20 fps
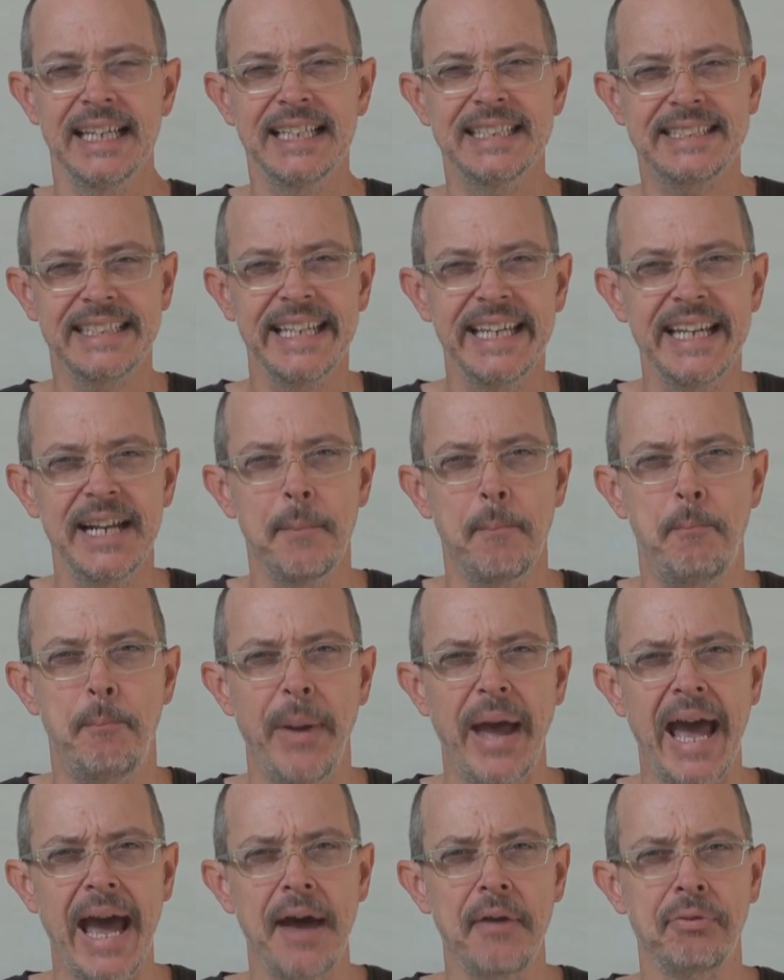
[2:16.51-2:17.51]
is in a
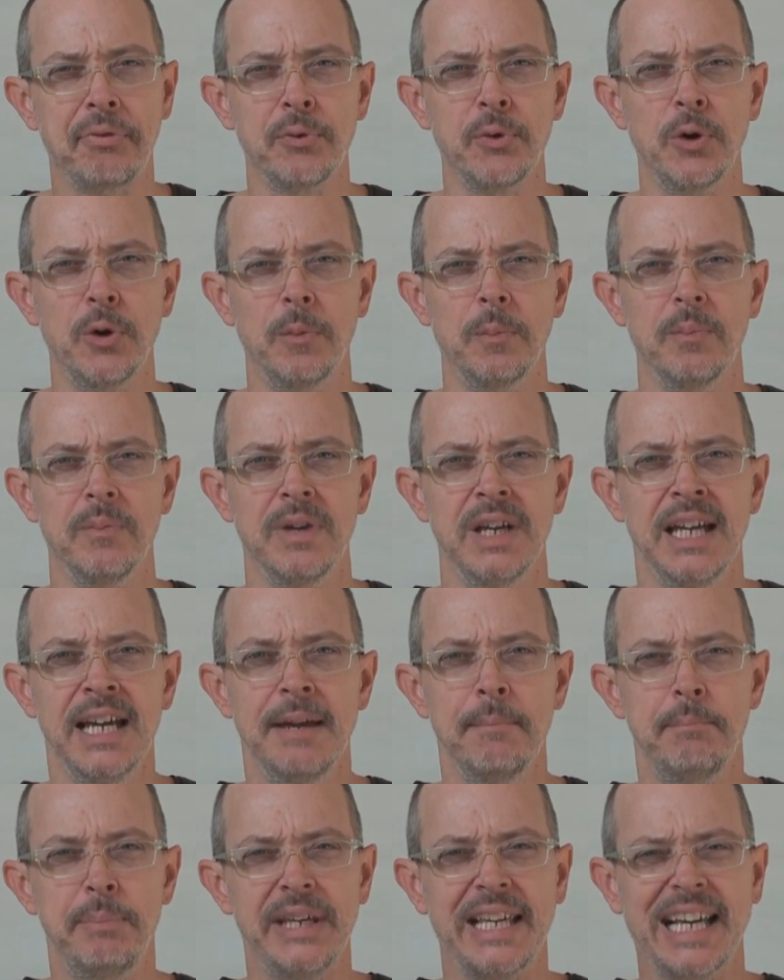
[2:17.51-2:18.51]
bathroom
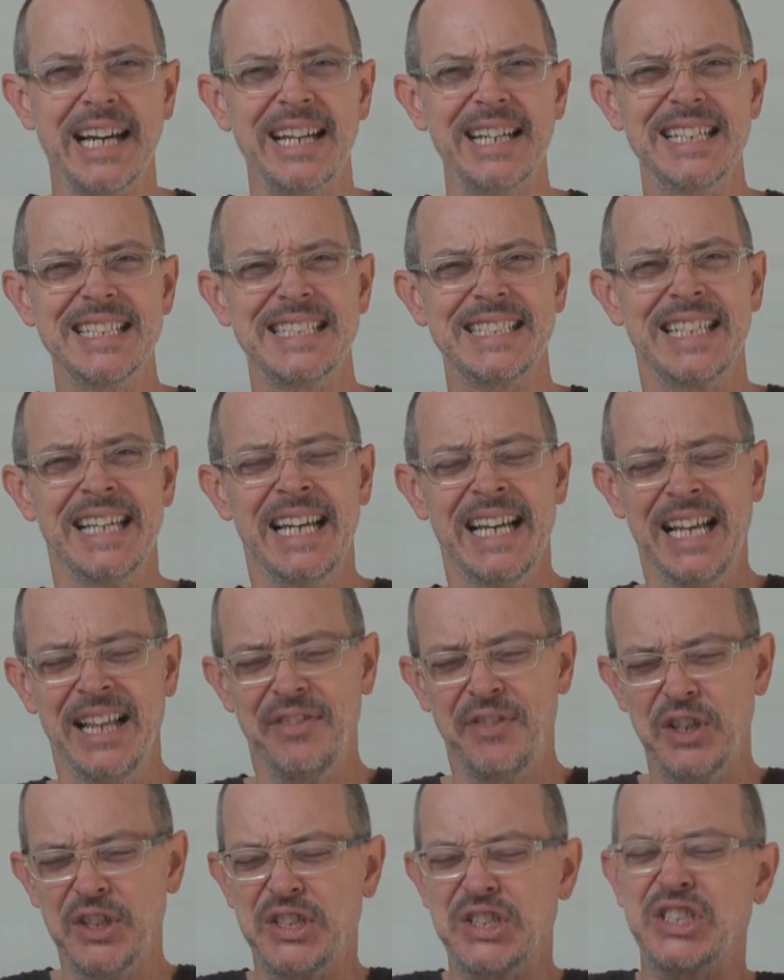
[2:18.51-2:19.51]
because
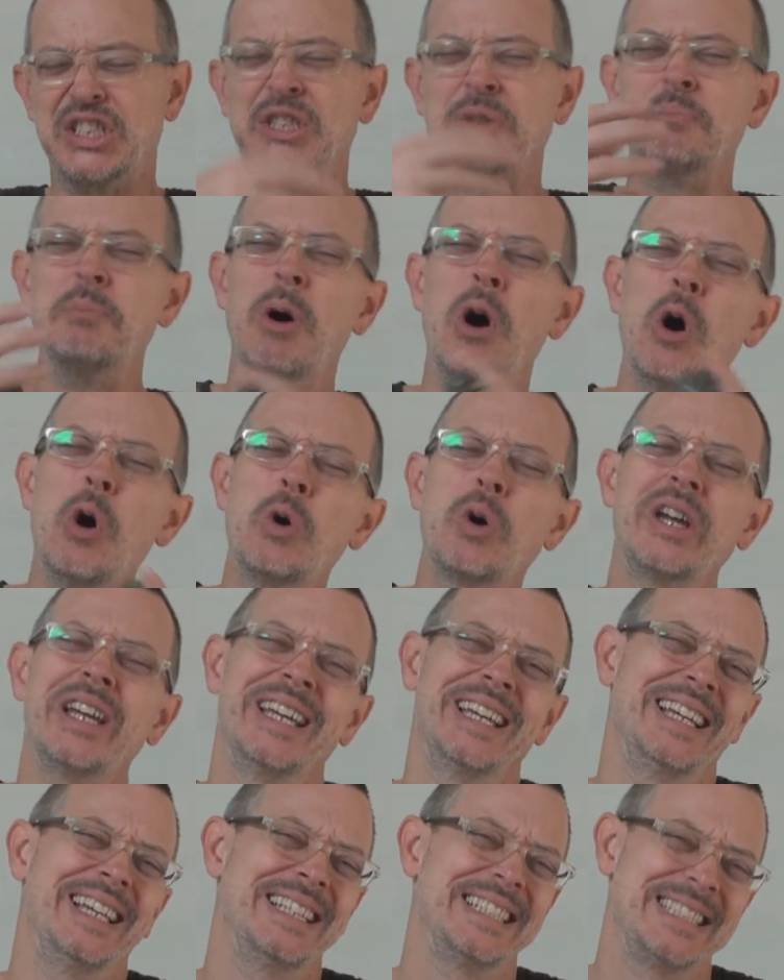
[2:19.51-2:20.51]
the
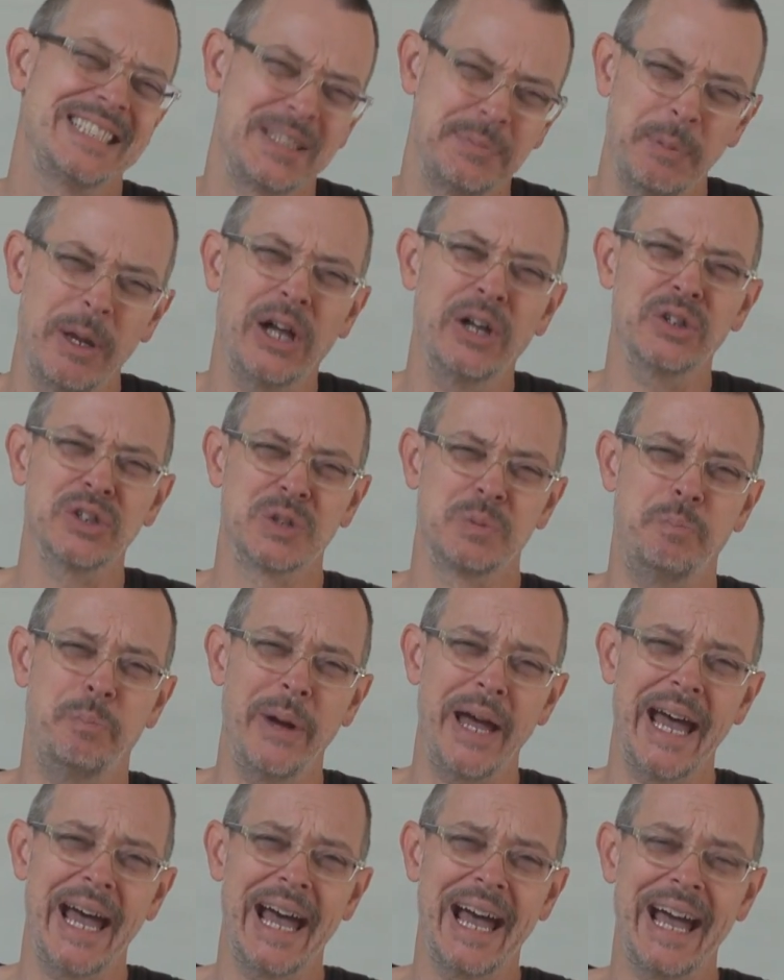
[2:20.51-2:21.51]
smoke smells
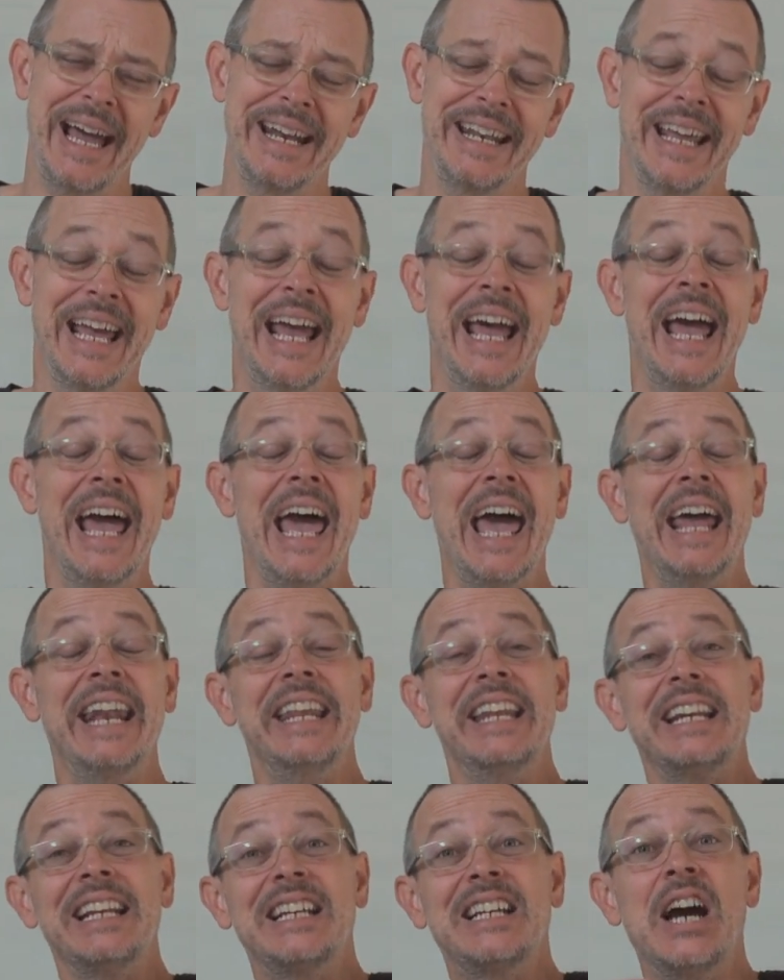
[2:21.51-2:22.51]
bad
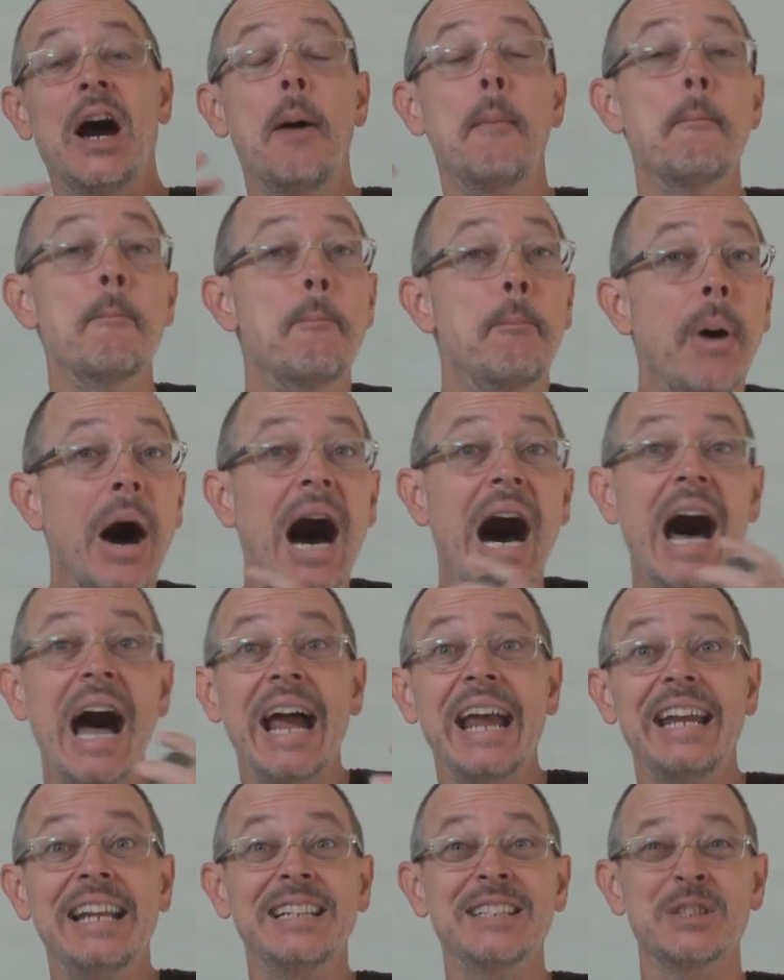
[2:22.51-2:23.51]
and it
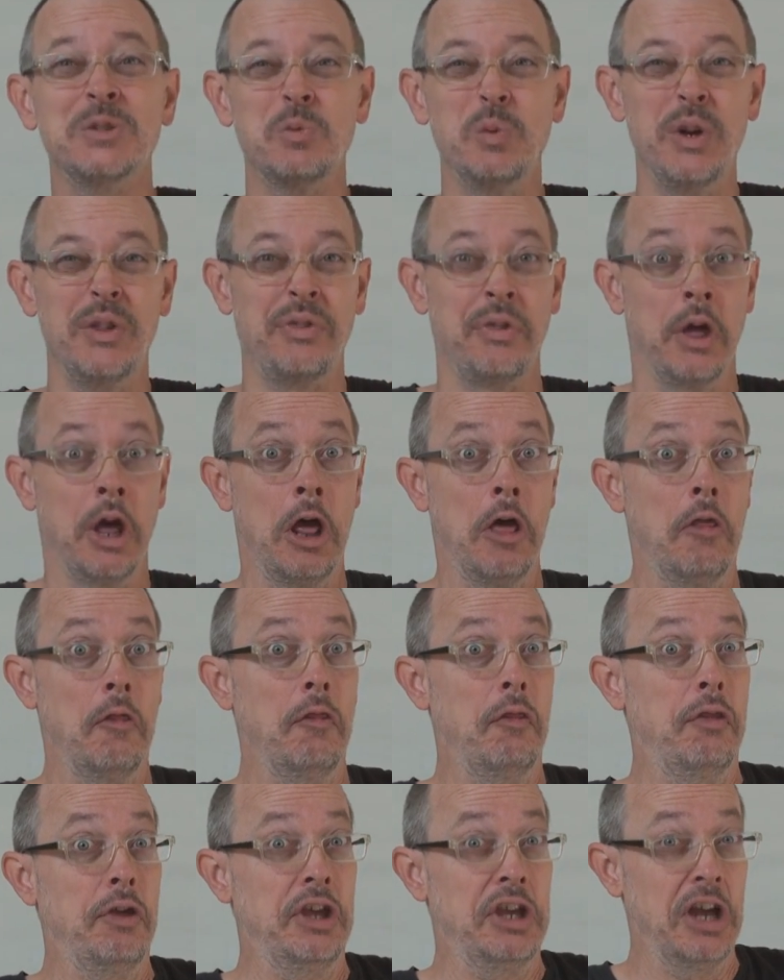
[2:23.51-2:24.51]
combines with
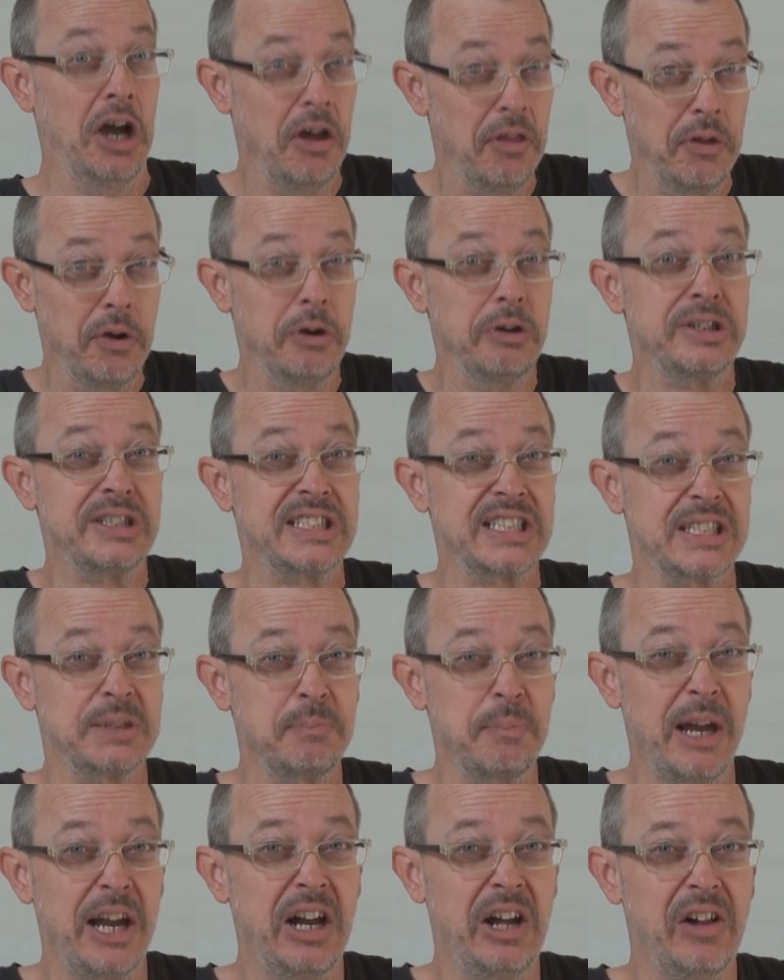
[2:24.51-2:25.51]
the other
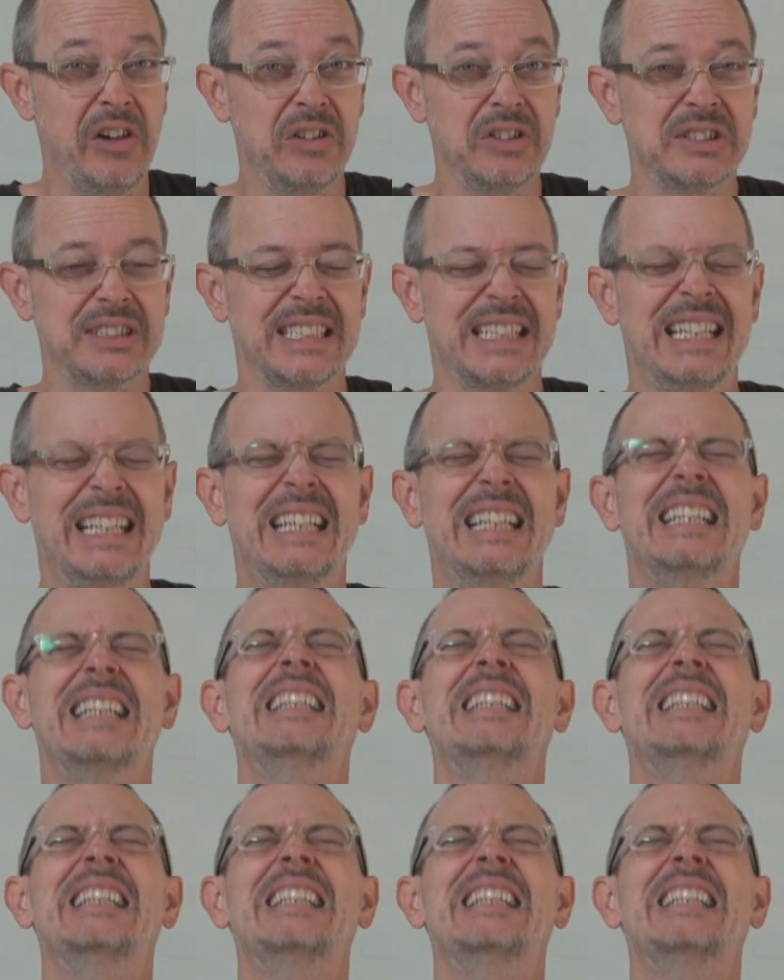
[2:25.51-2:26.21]
smells.